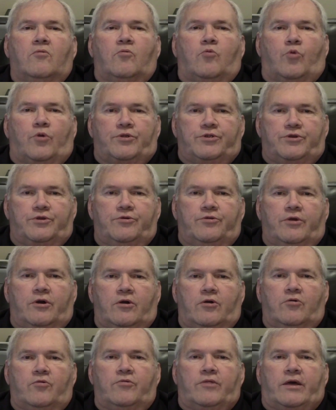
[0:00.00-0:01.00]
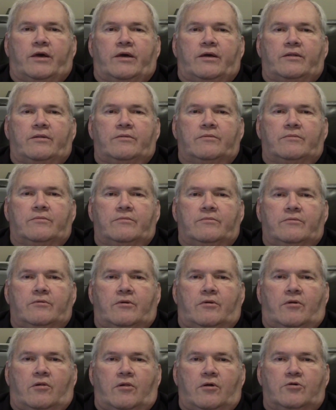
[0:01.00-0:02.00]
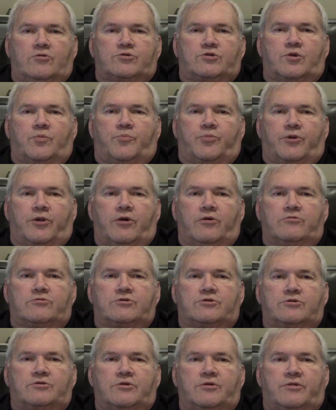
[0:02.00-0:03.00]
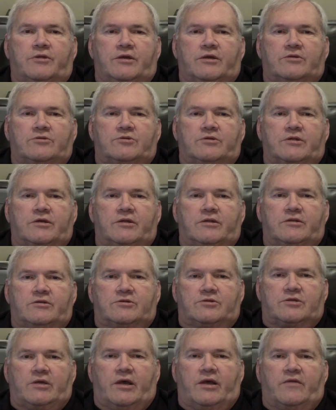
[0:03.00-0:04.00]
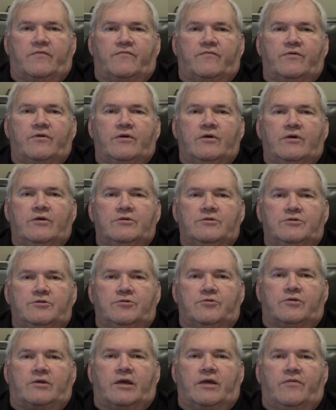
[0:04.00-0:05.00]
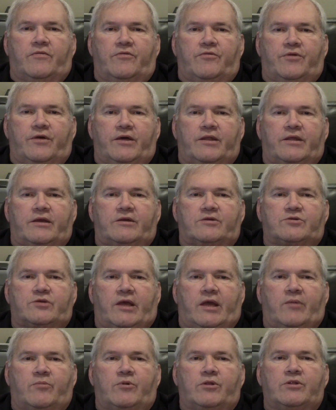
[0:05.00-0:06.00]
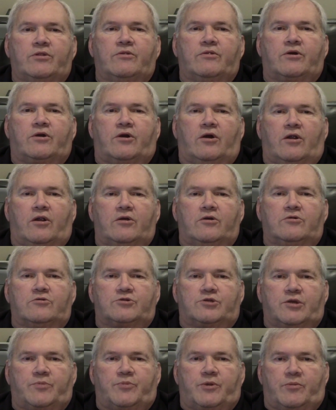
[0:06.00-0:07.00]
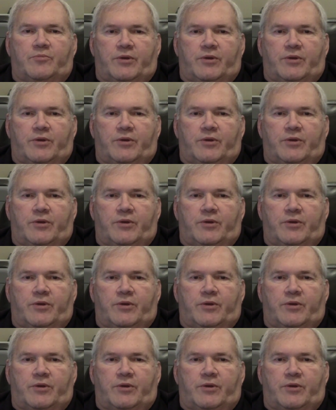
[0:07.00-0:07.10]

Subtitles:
When you know that close approach to the incident is safe, you can then examine the cargo shipping